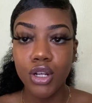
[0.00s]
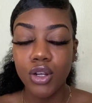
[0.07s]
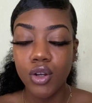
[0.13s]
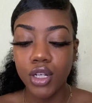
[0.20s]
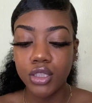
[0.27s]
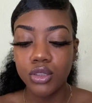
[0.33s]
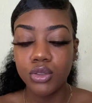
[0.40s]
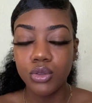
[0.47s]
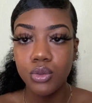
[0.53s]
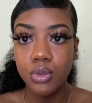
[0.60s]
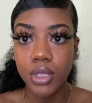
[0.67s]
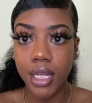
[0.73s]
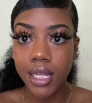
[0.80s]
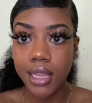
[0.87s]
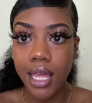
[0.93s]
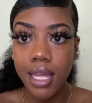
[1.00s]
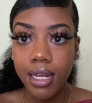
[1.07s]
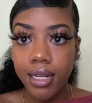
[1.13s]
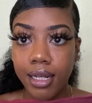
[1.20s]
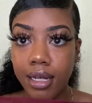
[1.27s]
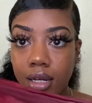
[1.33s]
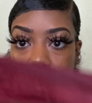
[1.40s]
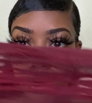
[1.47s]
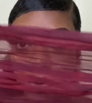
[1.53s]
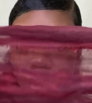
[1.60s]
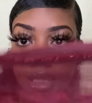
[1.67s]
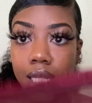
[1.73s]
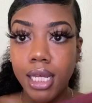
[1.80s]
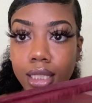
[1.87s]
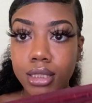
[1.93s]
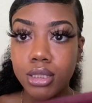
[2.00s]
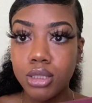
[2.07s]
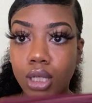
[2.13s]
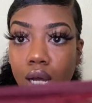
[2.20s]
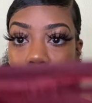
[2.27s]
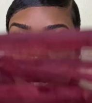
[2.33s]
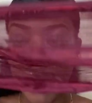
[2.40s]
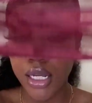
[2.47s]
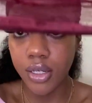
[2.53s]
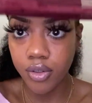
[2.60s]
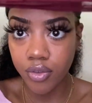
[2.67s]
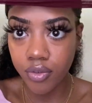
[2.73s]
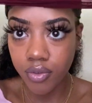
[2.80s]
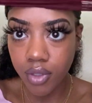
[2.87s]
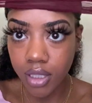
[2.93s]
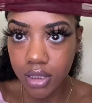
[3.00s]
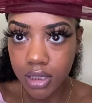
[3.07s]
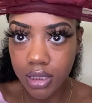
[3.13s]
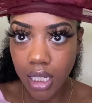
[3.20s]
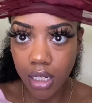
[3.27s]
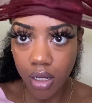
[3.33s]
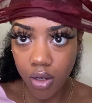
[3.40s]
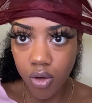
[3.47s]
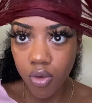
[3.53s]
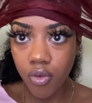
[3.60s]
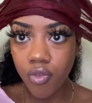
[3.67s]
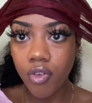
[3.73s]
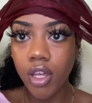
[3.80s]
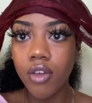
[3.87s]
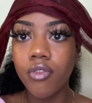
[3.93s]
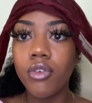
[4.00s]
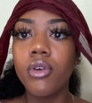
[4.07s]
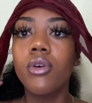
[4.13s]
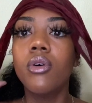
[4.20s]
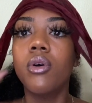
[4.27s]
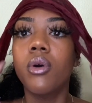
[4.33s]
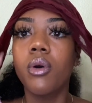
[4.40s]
going to lay that down with a scarf. I just got an Old Faithful.